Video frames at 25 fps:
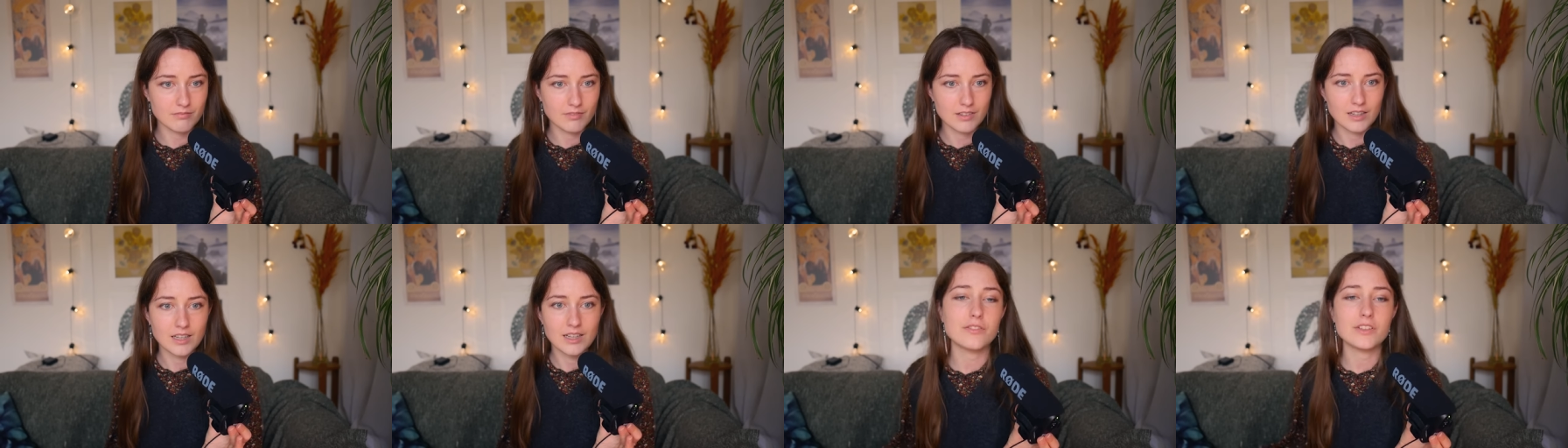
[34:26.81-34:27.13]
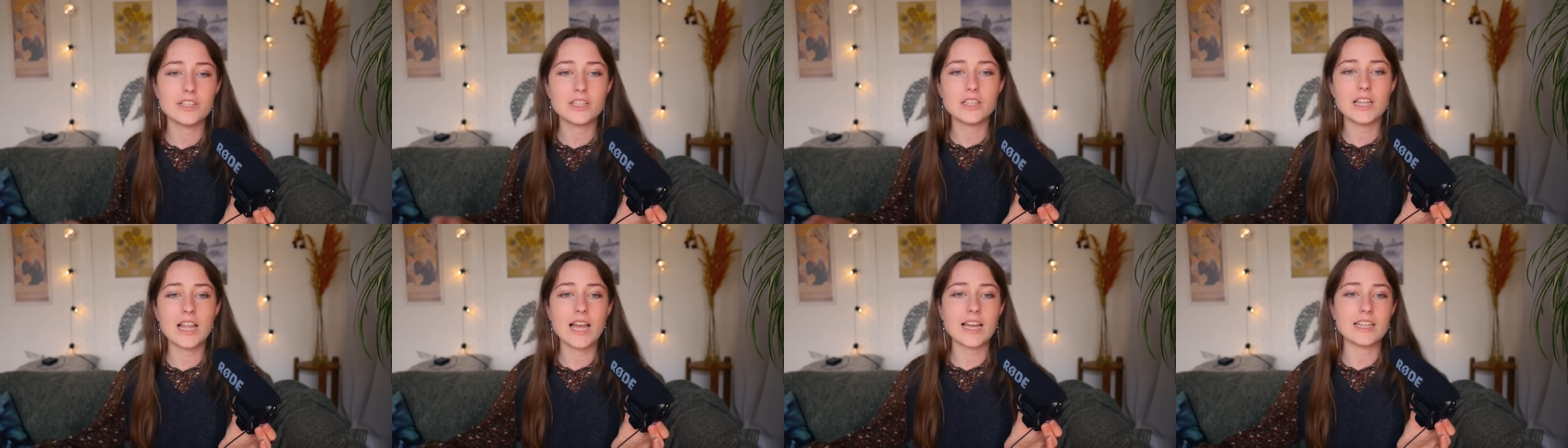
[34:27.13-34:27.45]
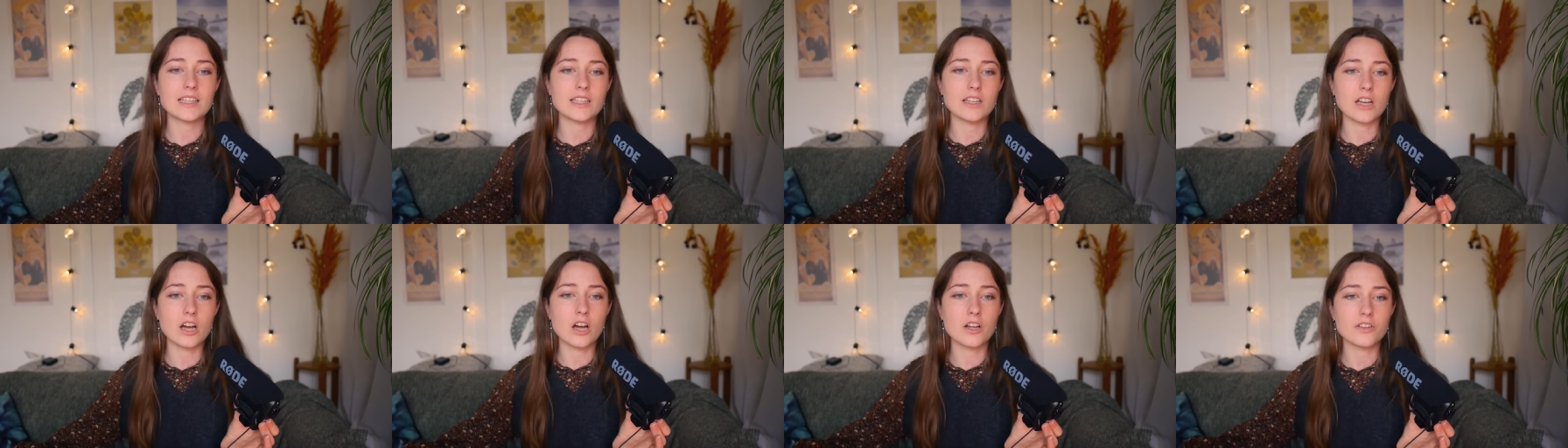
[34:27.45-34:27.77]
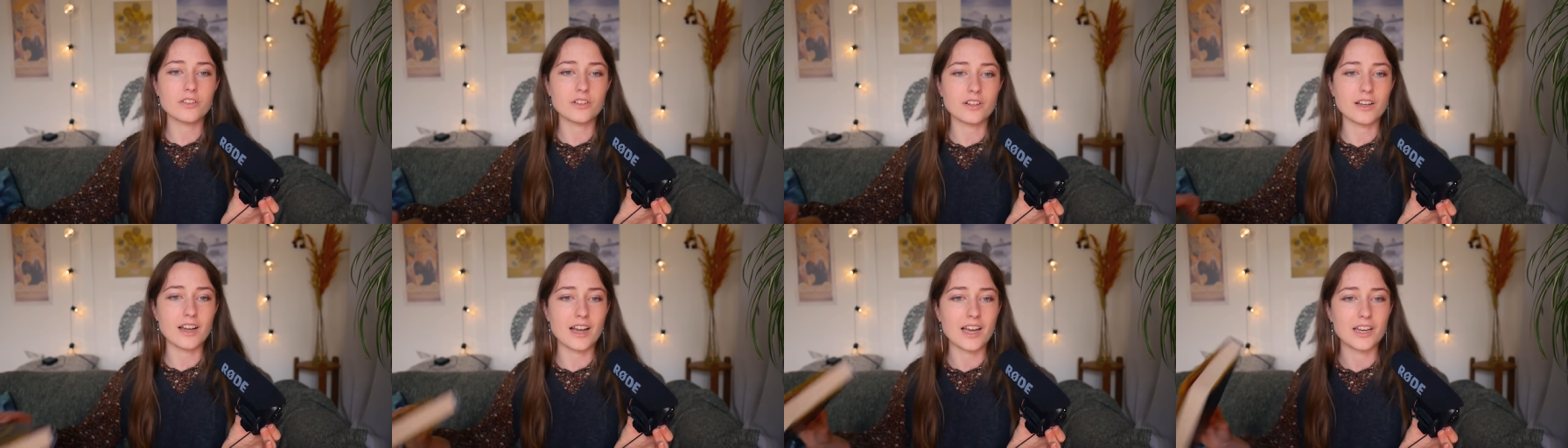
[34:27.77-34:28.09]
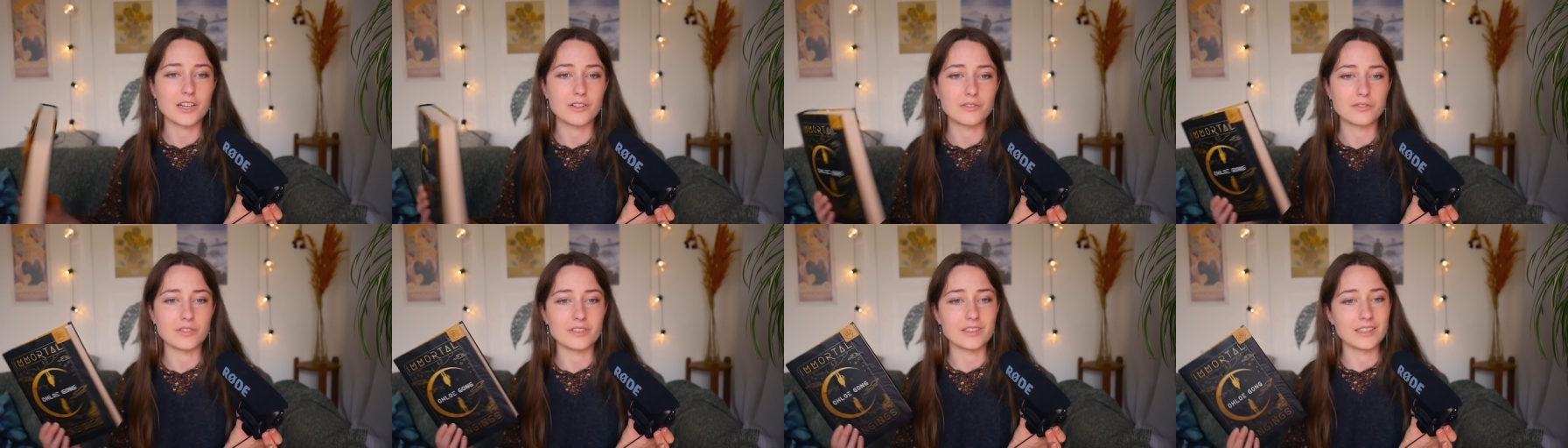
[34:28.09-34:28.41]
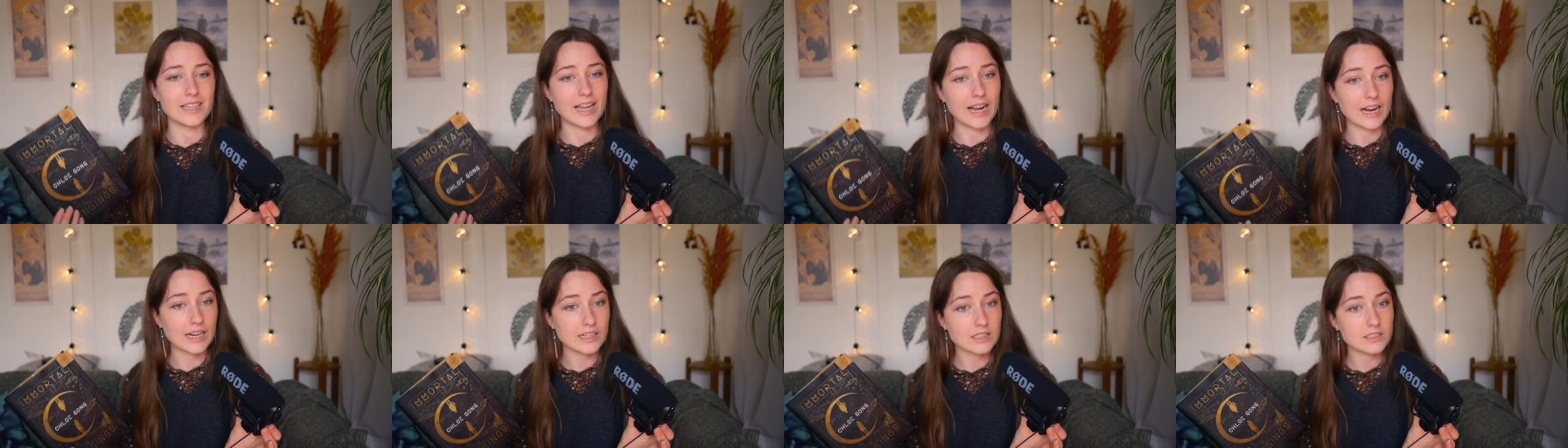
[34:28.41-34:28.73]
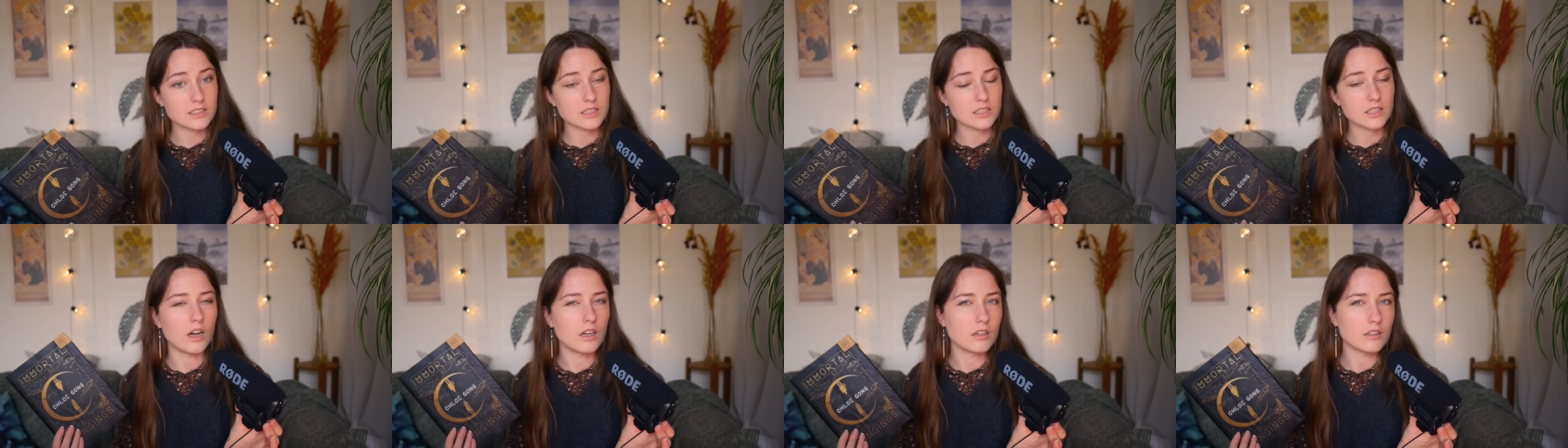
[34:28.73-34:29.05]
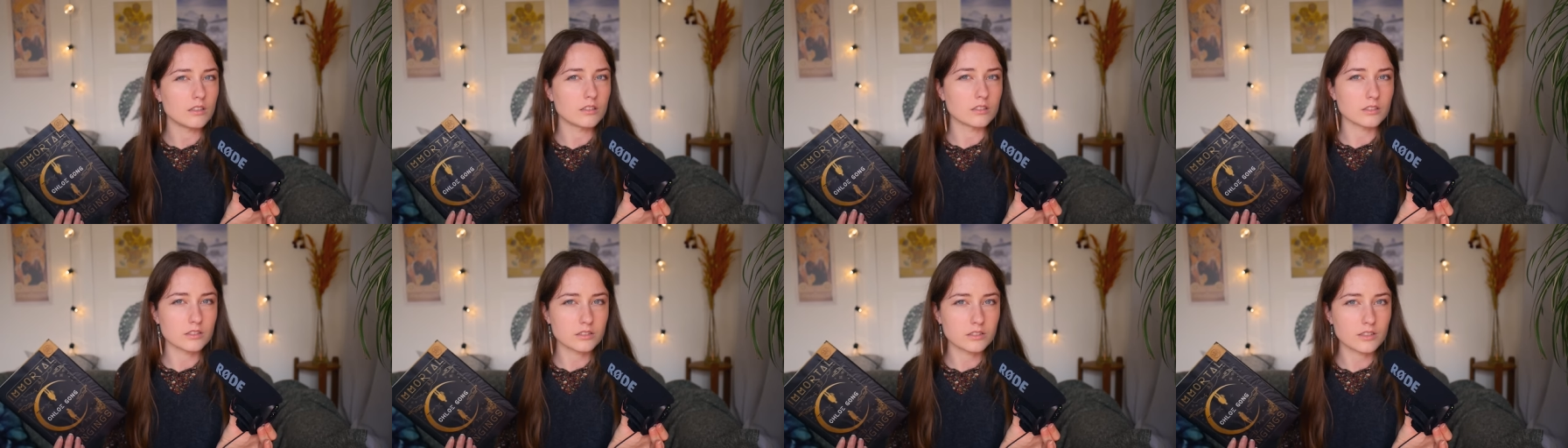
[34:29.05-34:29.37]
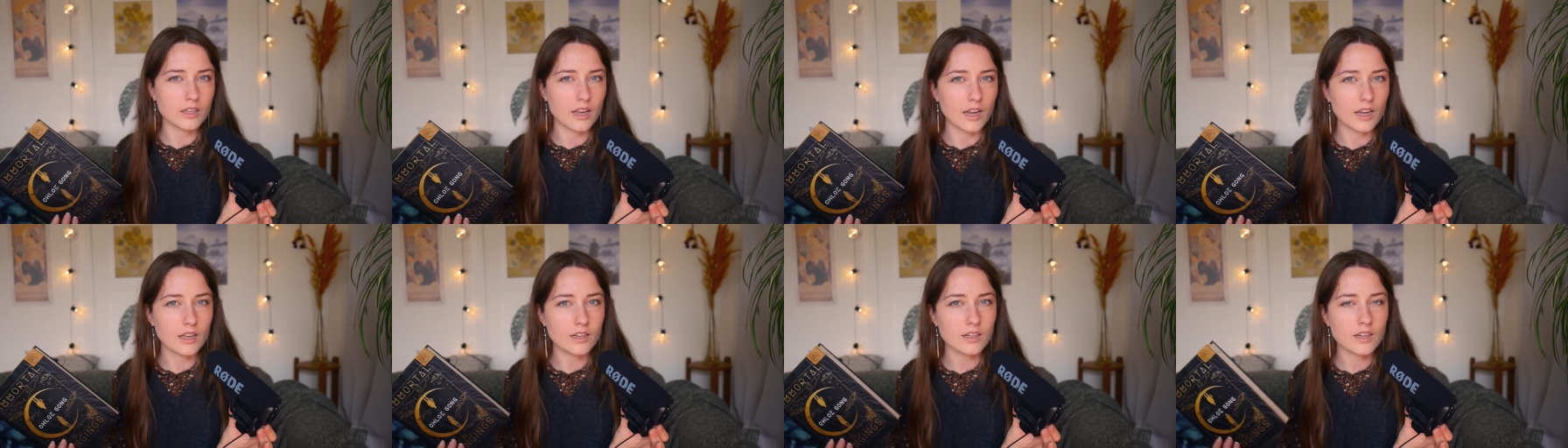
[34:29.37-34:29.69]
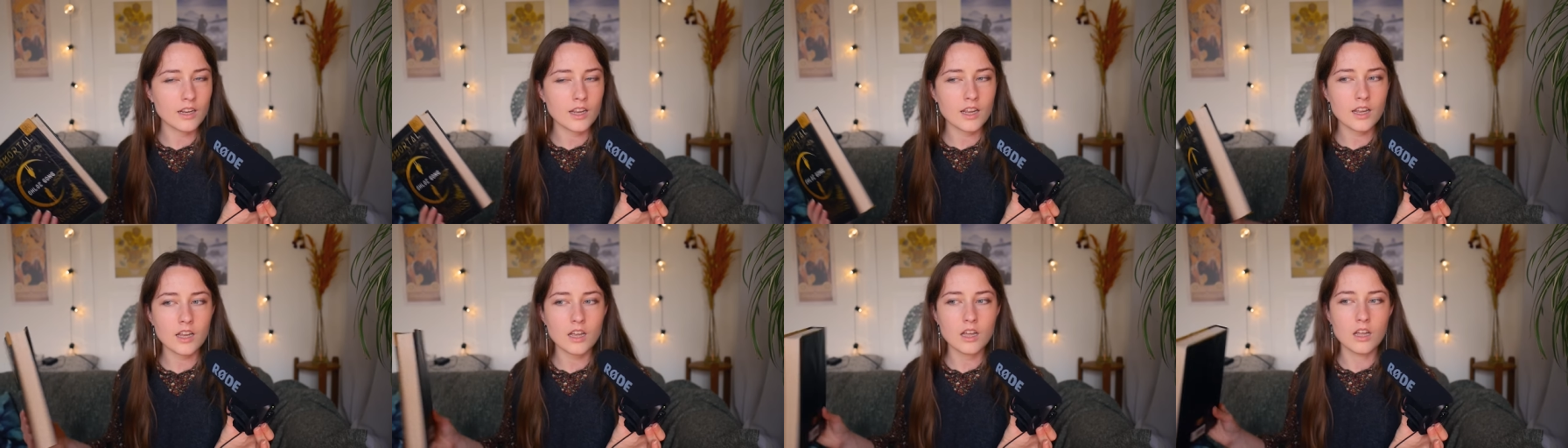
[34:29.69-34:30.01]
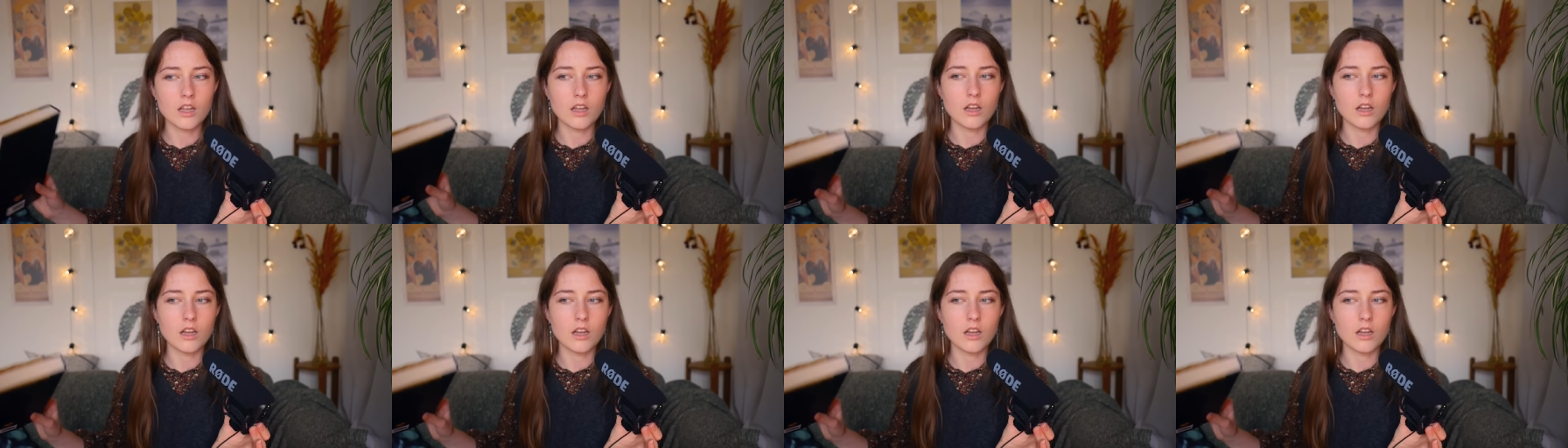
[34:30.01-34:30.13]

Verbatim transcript: I feel like the author kind of lacked understanding